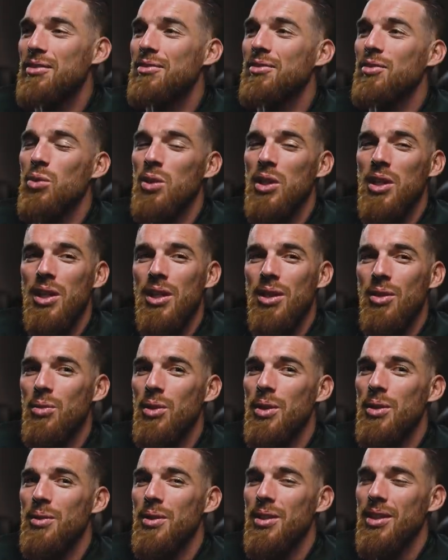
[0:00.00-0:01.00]
if we
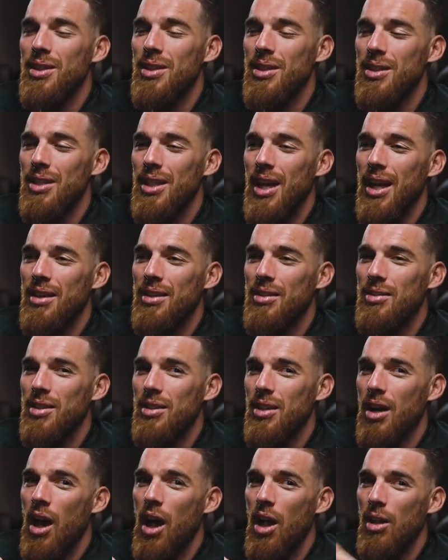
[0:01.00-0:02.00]
win like
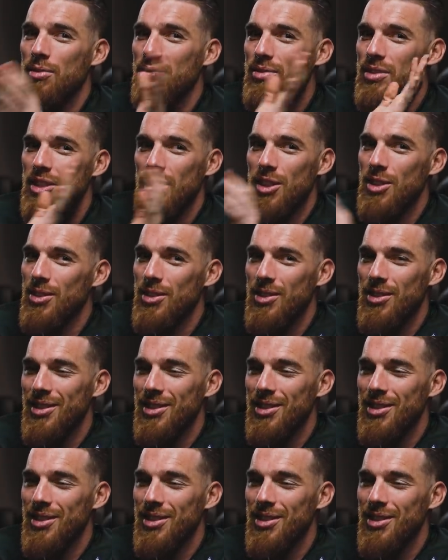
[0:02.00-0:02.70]
0.5.